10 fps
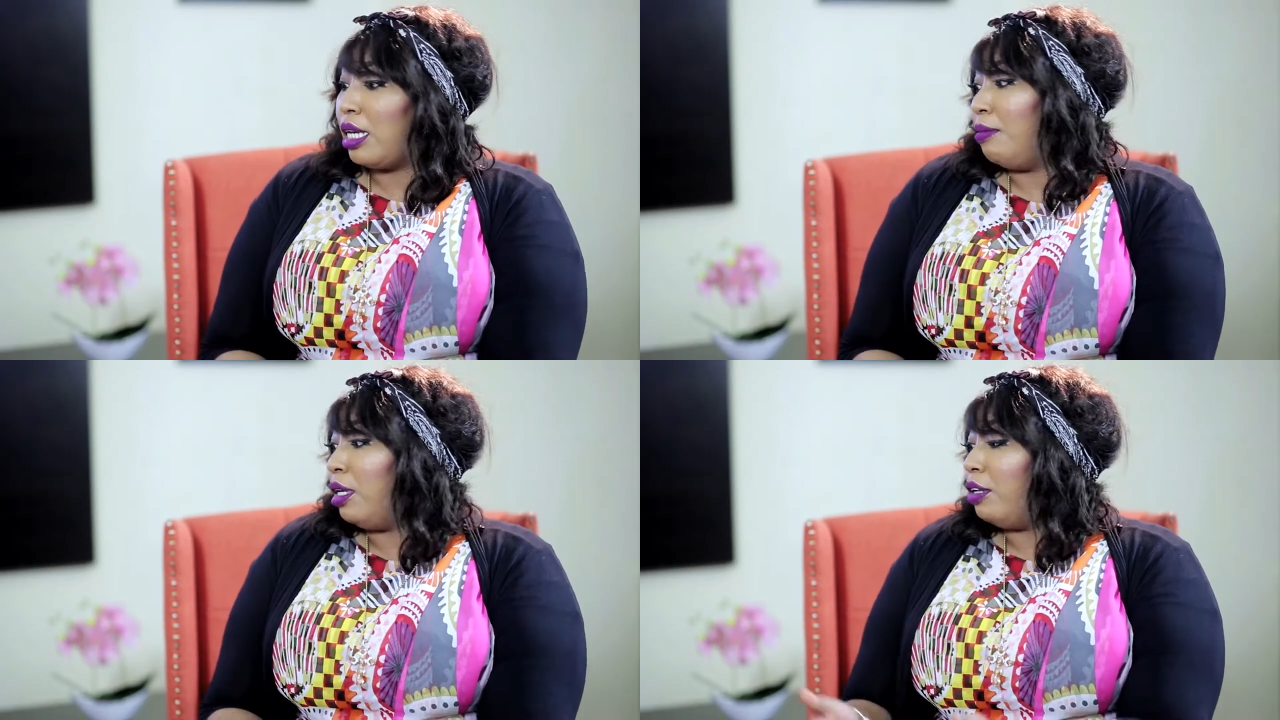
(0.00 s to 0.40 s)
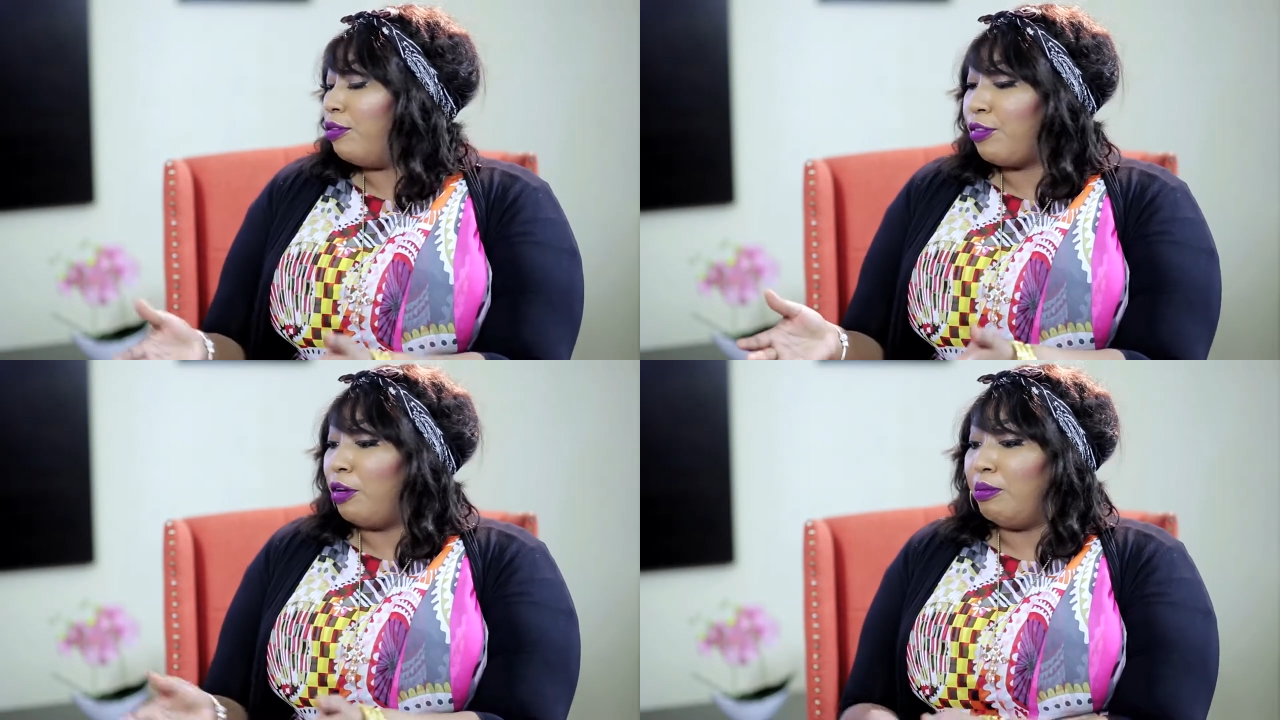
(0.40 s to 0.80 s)
I mean,
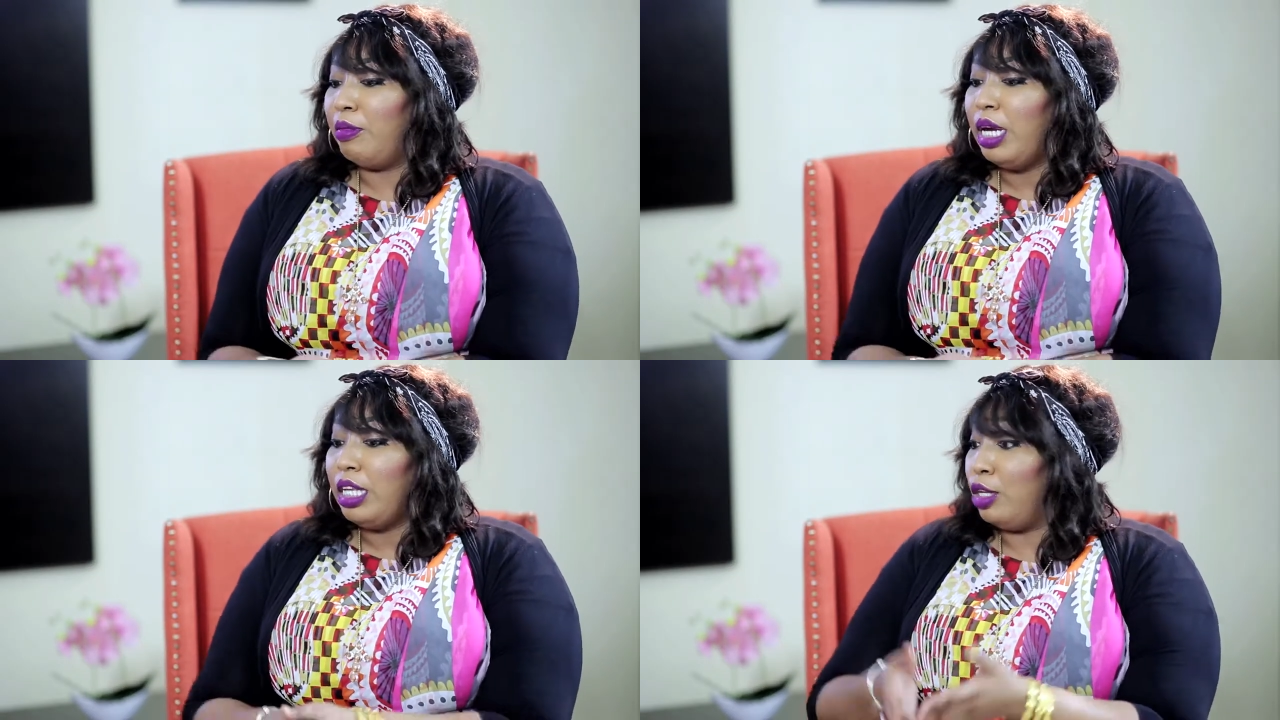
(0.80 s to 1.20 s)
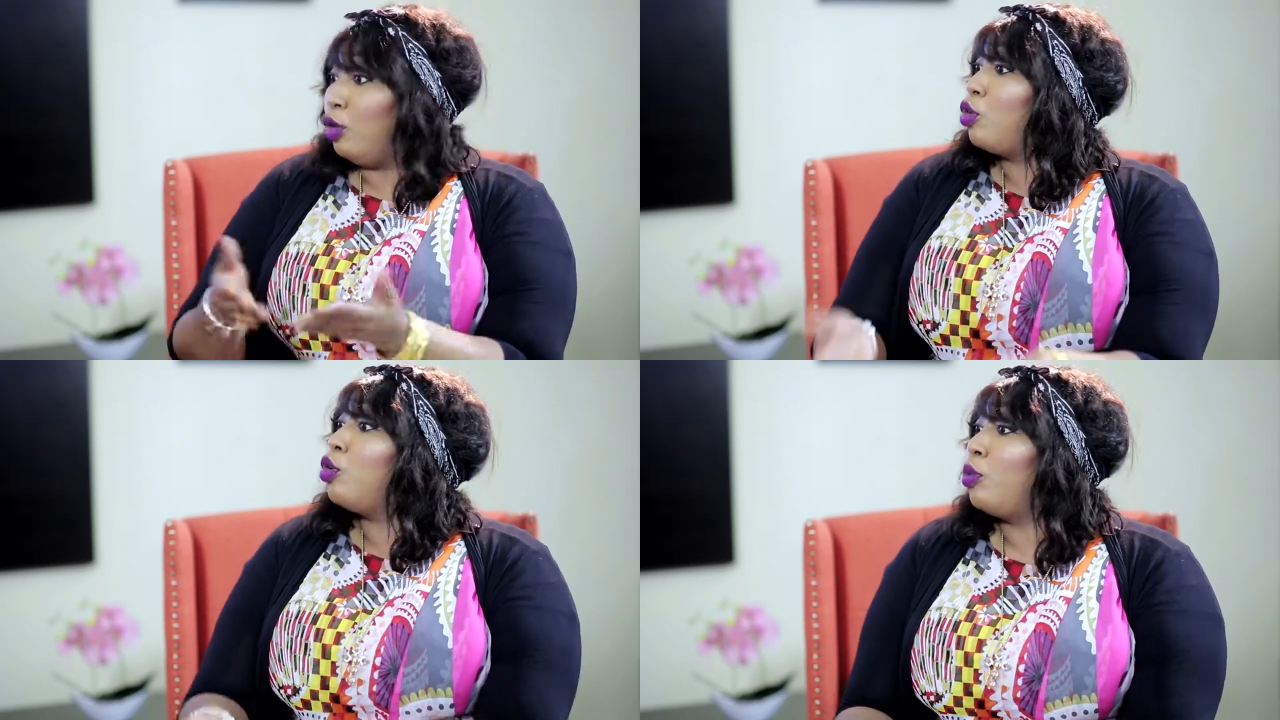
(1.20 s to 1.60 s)
from the
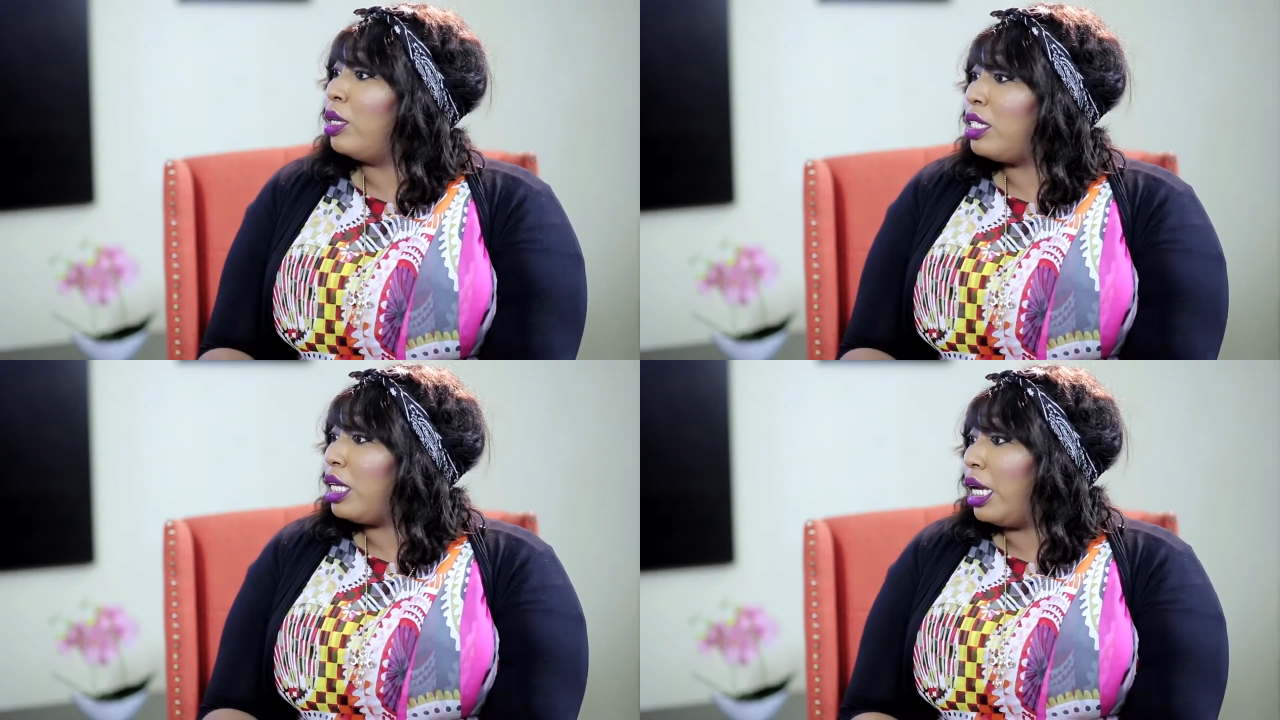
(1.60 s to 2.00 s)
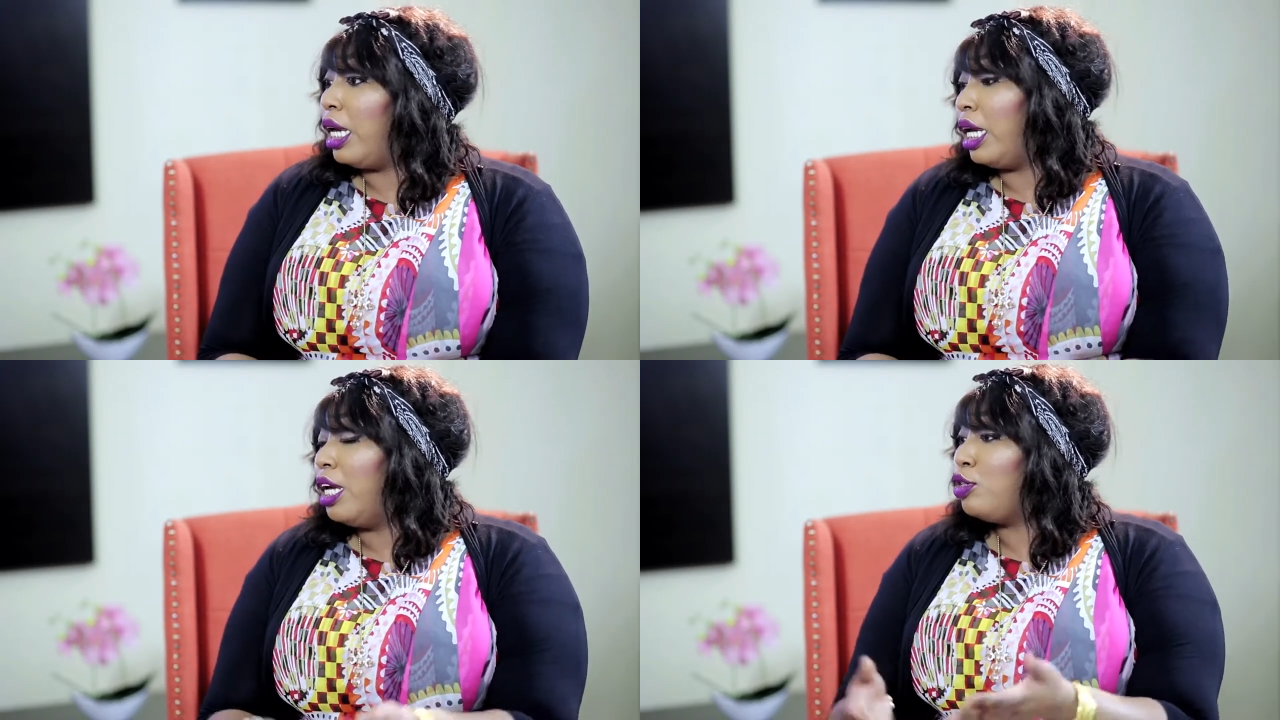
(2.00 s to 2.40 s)
local ones here